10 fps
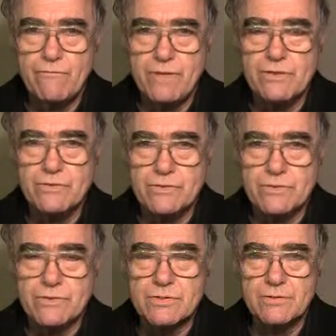
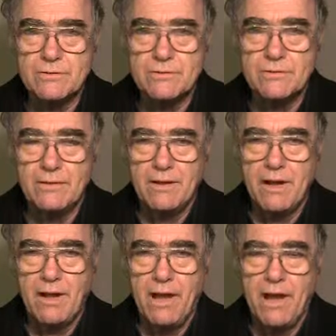features
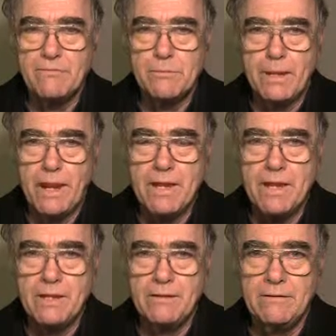of the
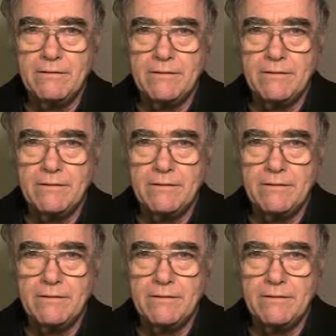beginning